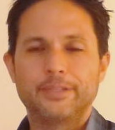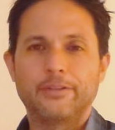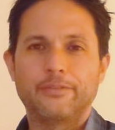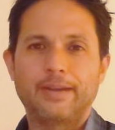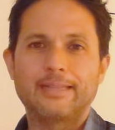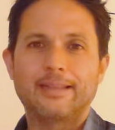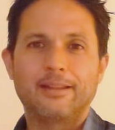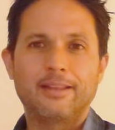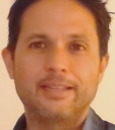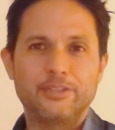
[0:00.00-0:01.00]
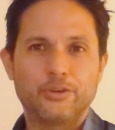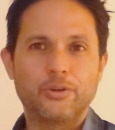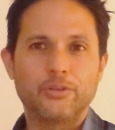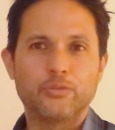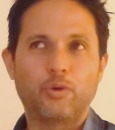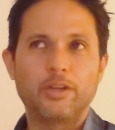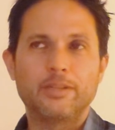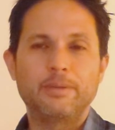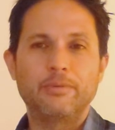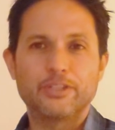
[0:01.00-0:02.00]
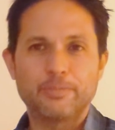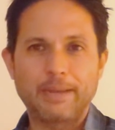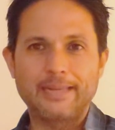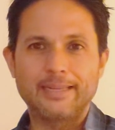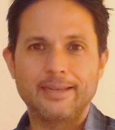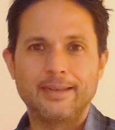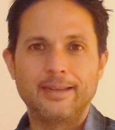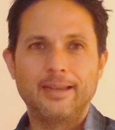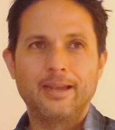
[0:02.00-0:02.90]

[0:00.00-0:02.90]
So the fact that a lot of these girls want to be respected